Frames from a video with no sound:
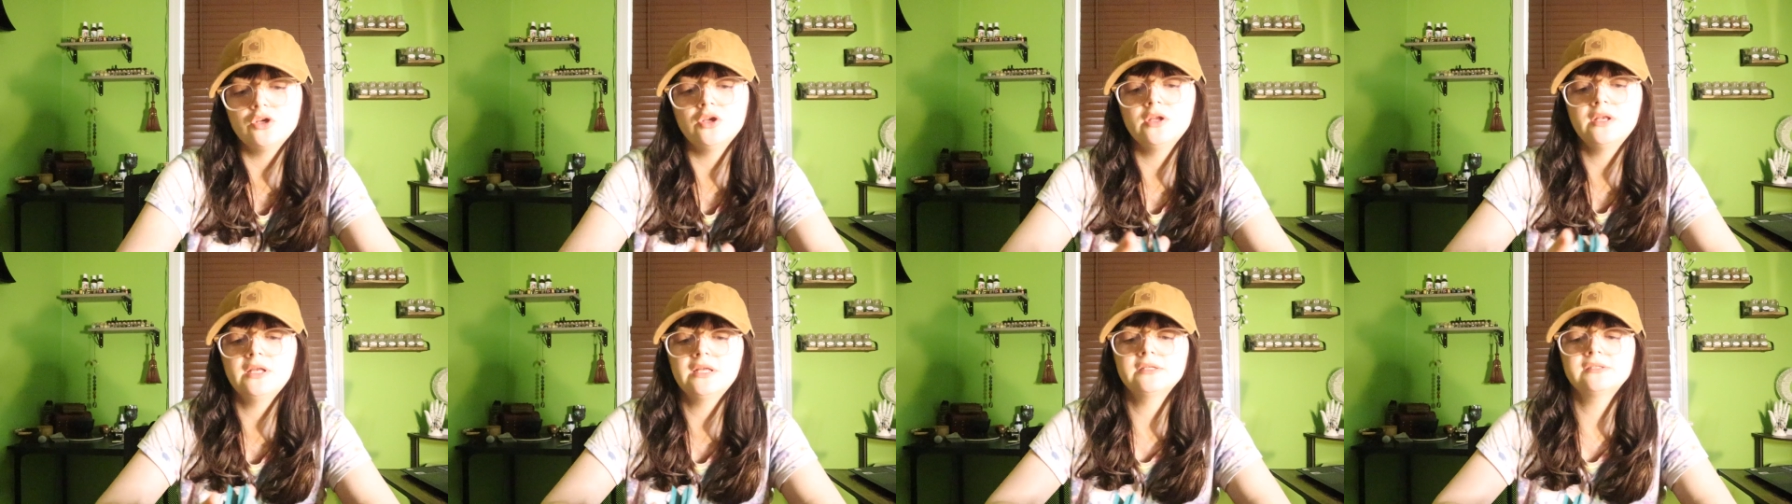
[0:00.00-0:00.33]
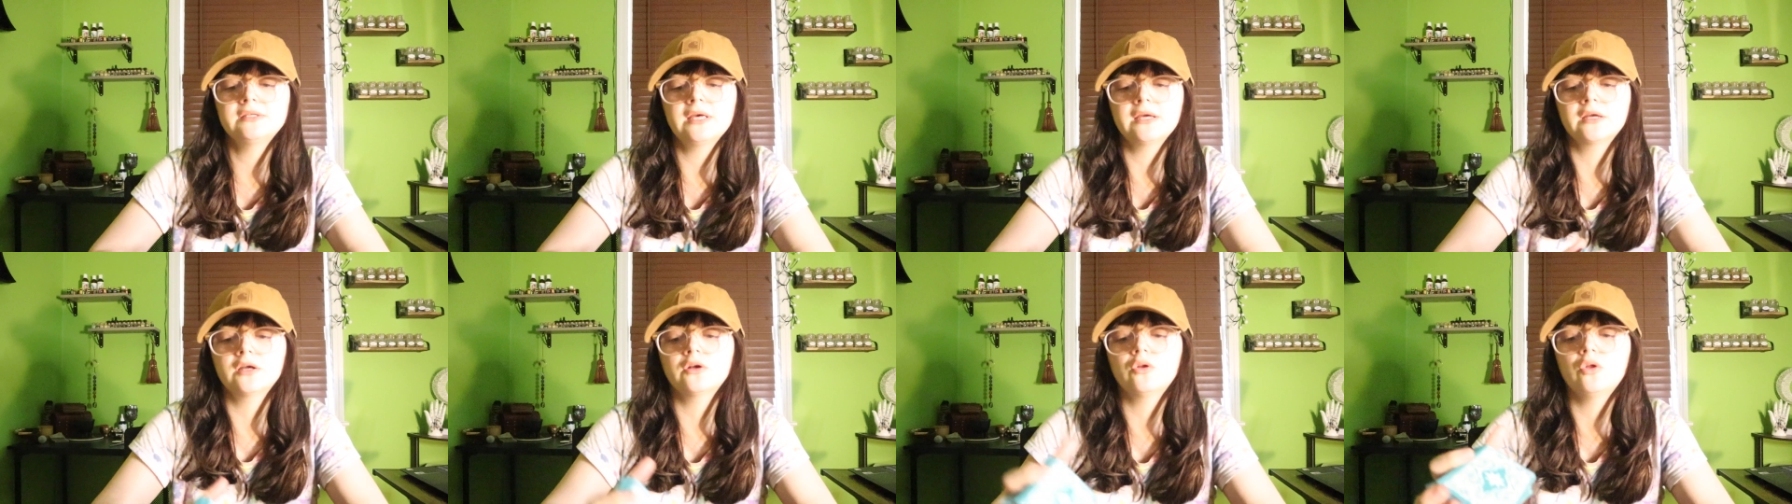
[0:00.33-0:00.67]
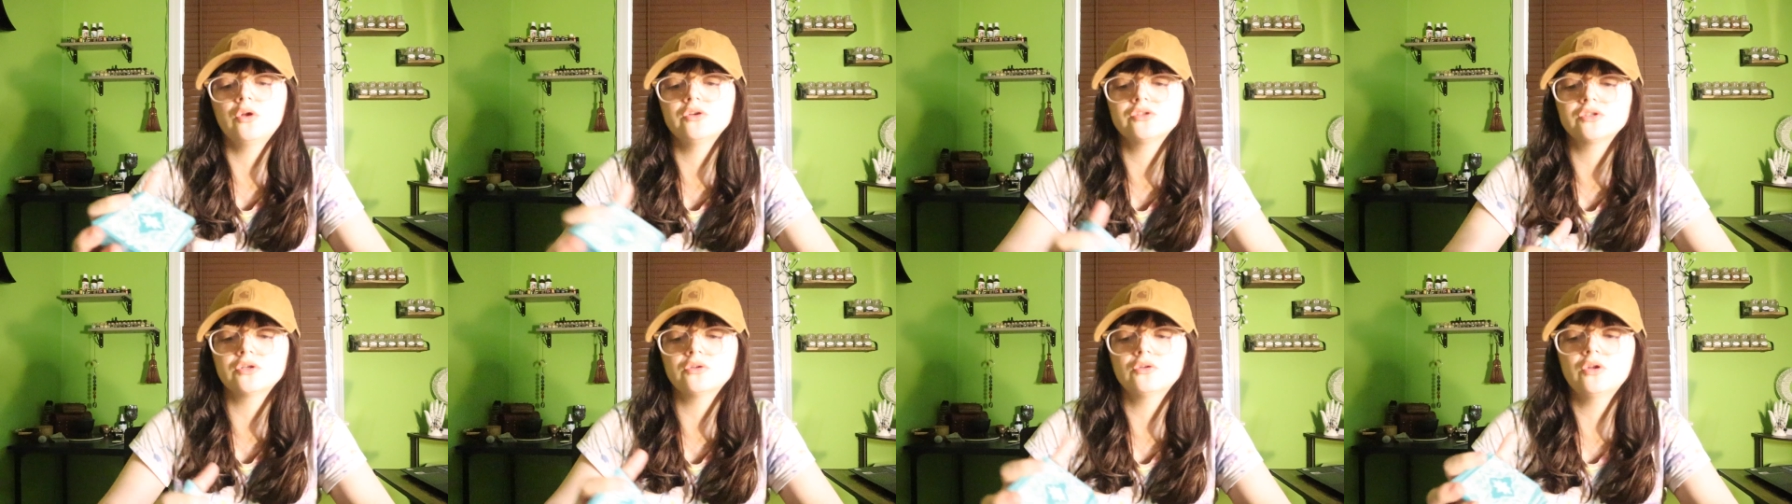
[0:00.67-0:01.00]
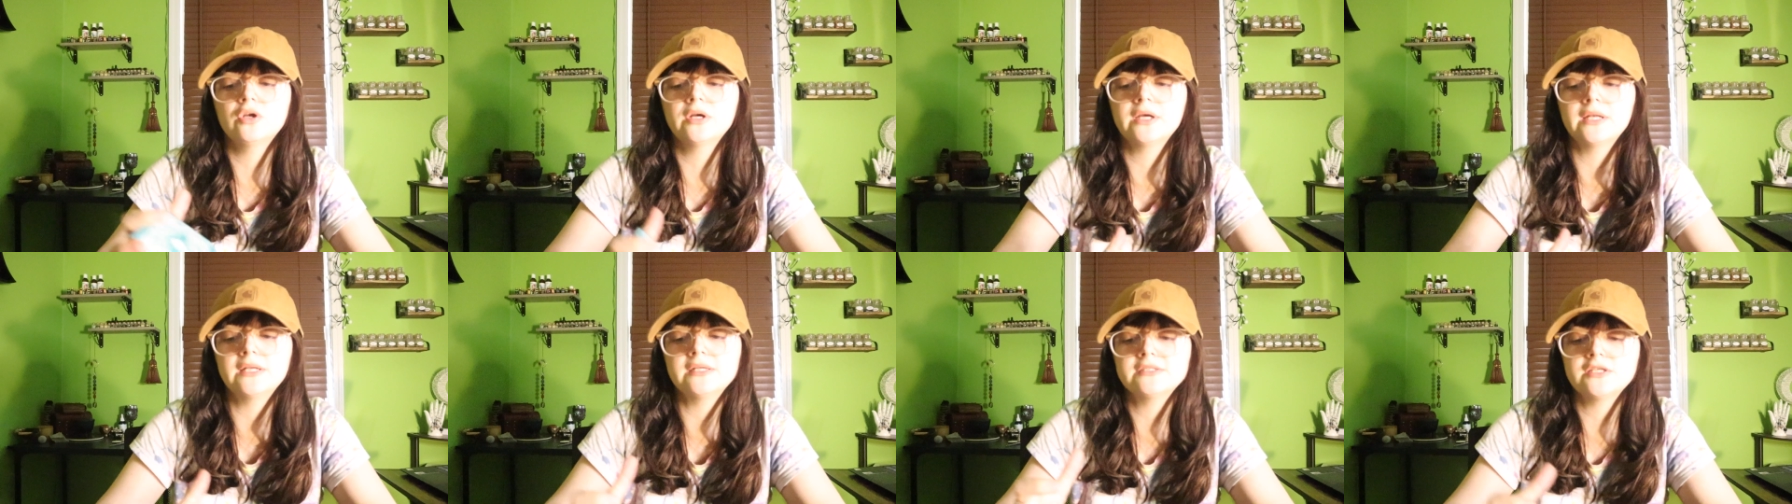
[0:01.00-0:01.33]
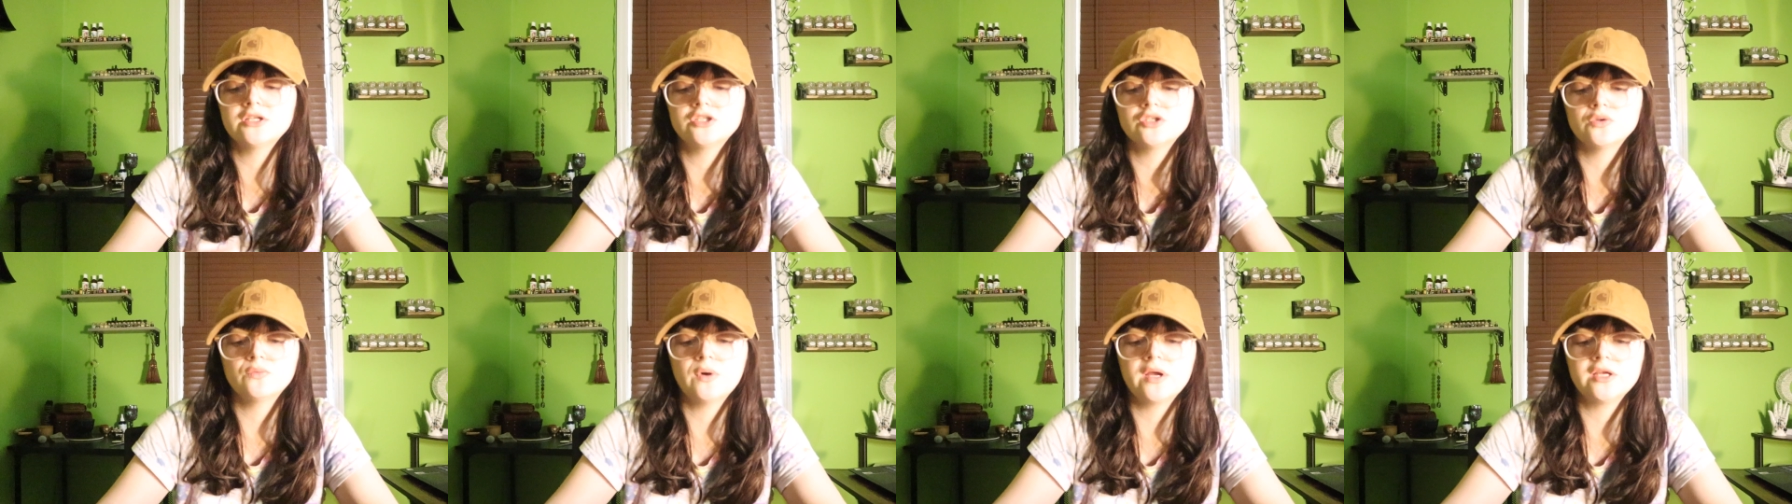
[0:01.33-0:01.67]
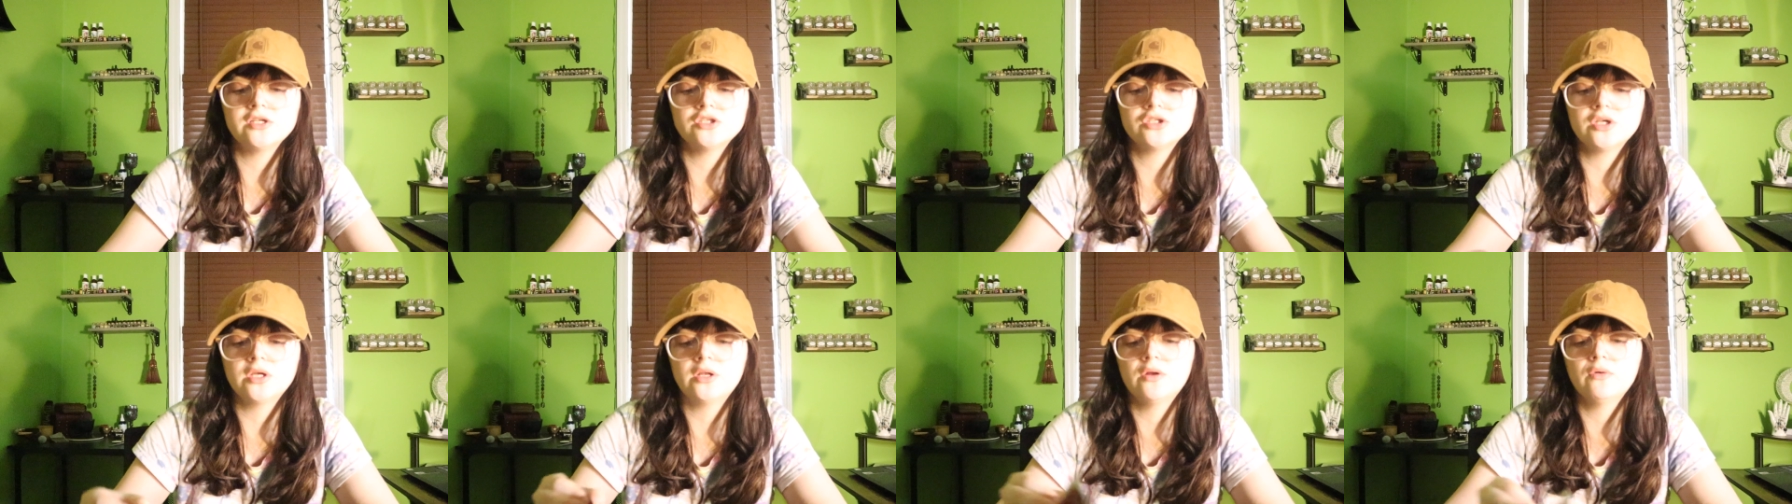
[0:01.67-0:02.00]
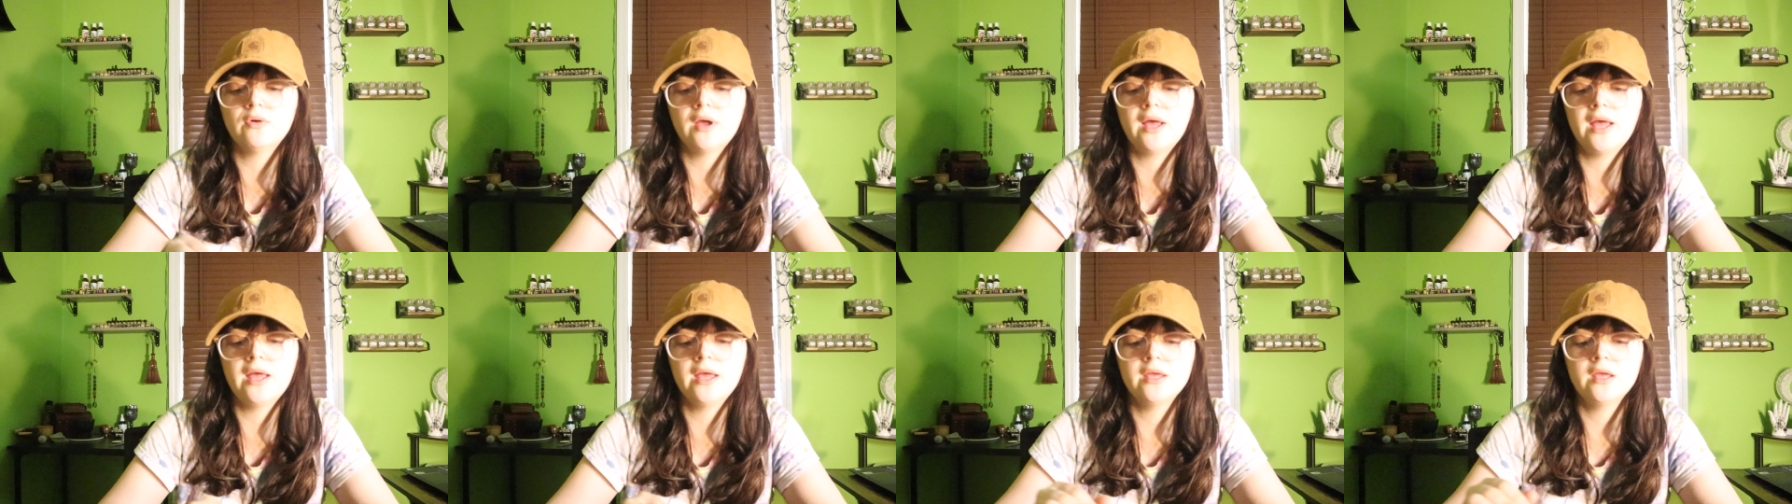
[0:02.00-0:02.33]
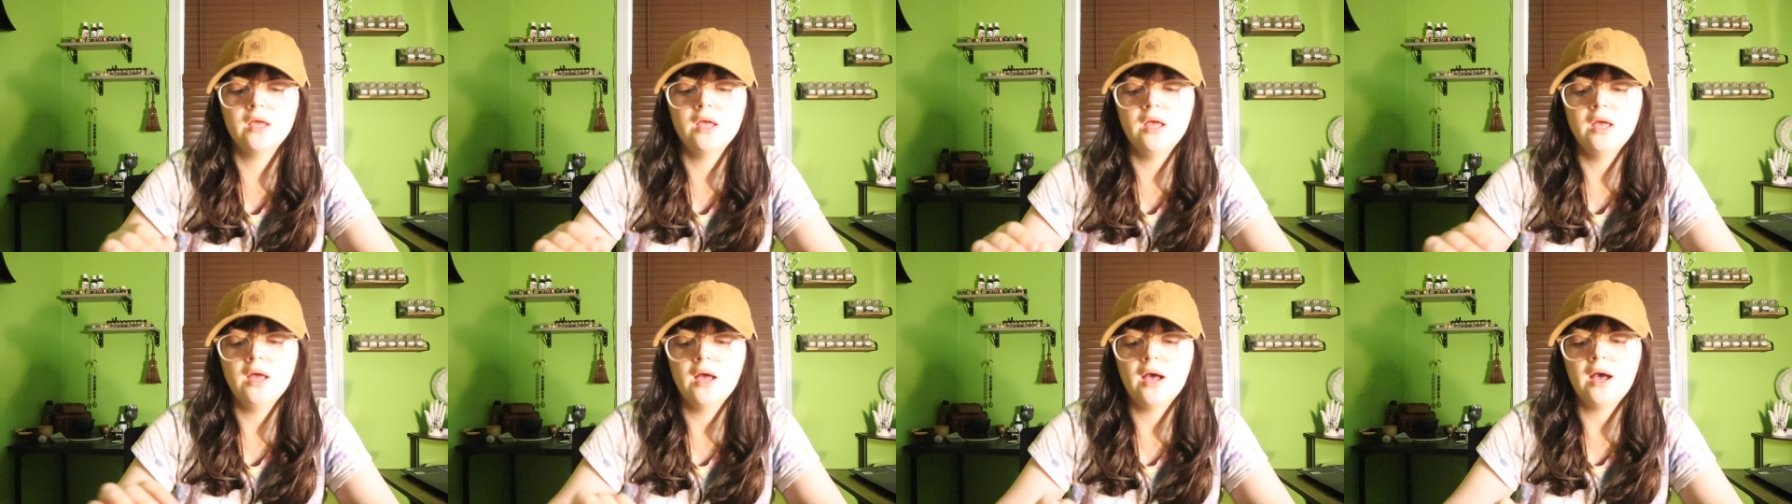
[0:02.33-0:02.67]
You need to take a closer look in a situation, okay?